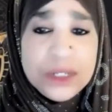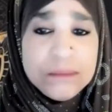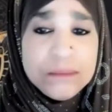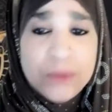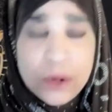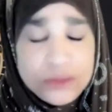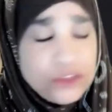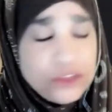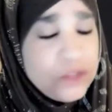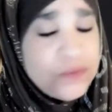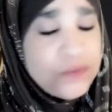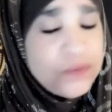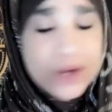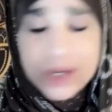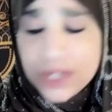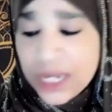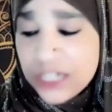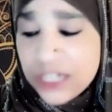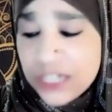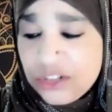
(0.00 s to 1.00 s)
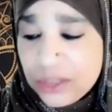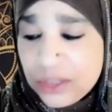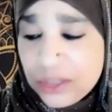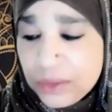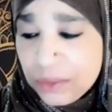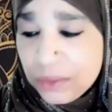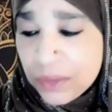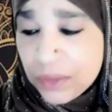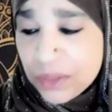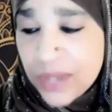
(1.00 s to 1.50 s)
Most of our
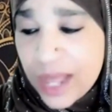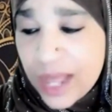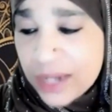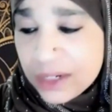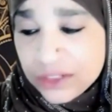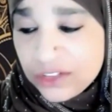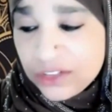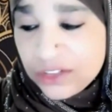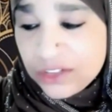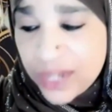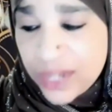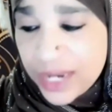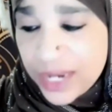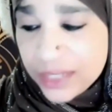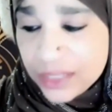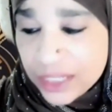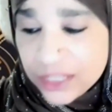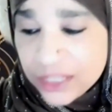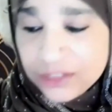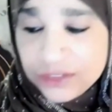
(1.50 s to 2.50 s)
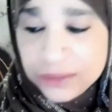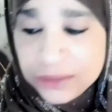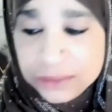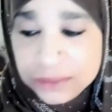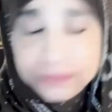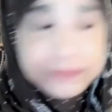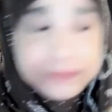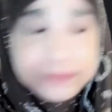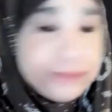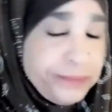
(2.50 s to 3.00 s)
nation will not understand this.
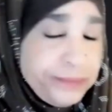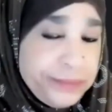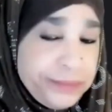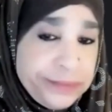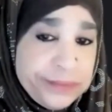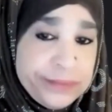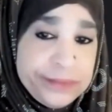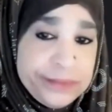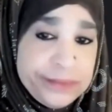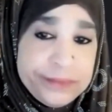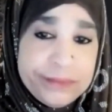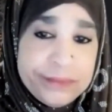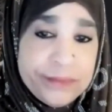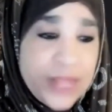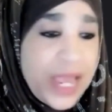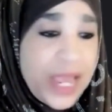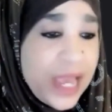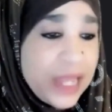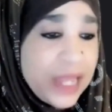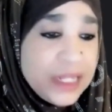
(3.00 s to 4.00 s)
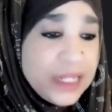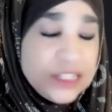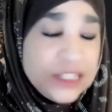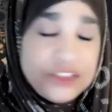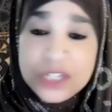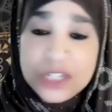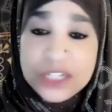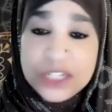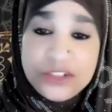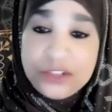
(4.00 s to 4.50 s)
And
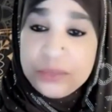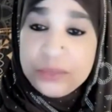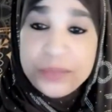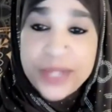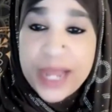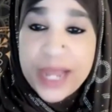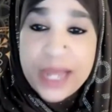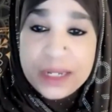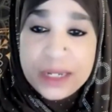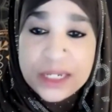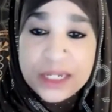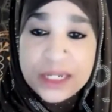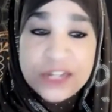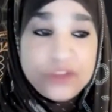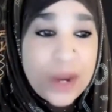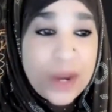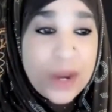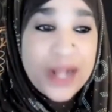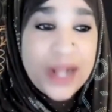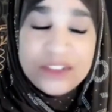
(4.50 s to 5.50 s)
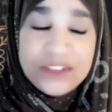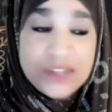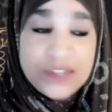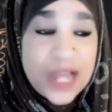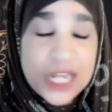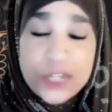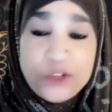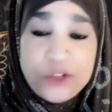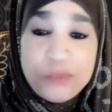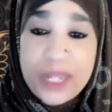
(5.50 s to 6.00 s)
it's the reality. That's why it's
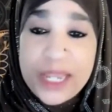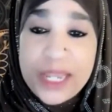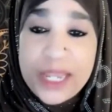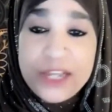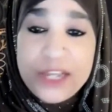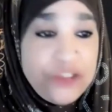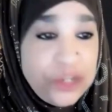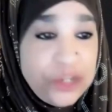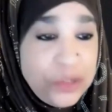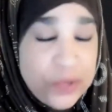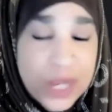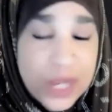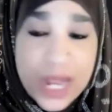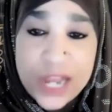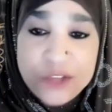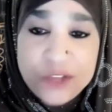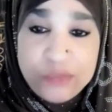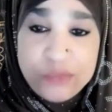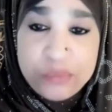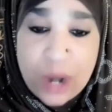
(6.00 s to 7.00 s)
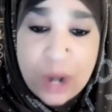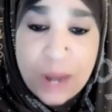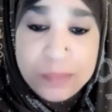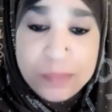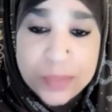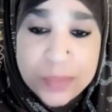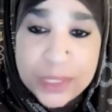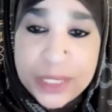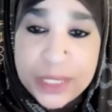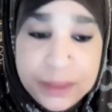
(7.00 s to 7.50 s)
not explained to you guys
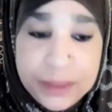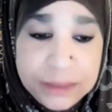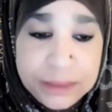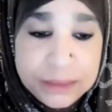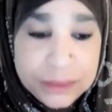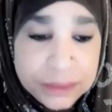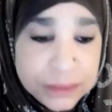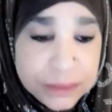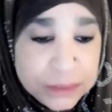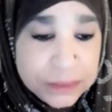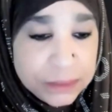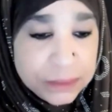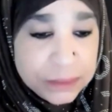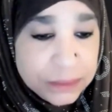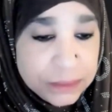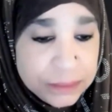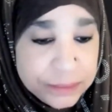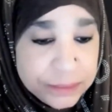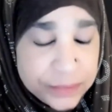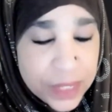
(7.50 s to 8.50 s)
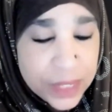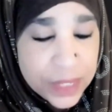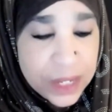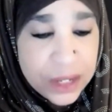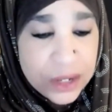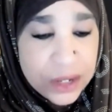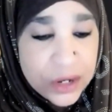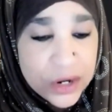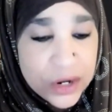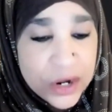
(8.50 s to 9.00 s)
properly.
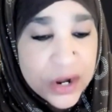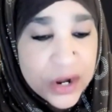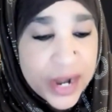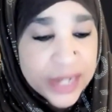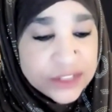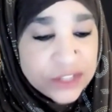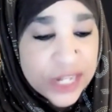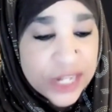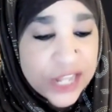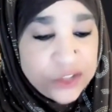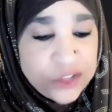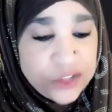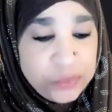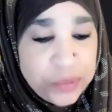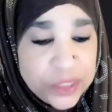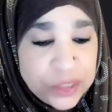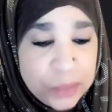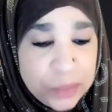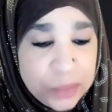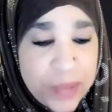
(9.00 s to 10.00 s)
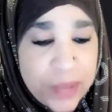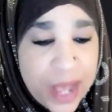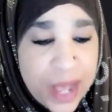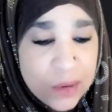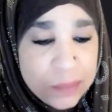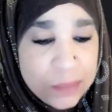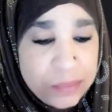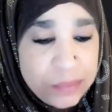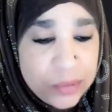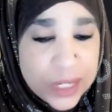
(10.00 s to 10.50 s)
All right. So let's put the
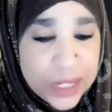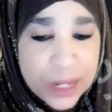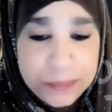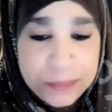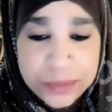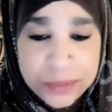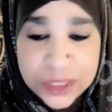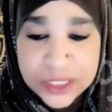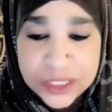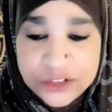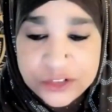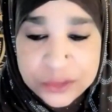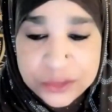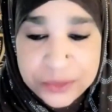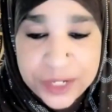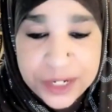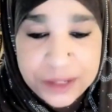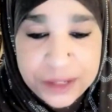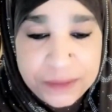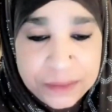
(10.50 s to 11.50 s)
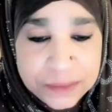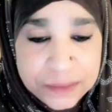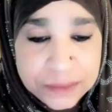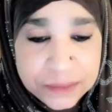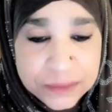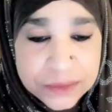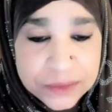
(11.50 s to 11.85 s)
PowerPoint up on the screen.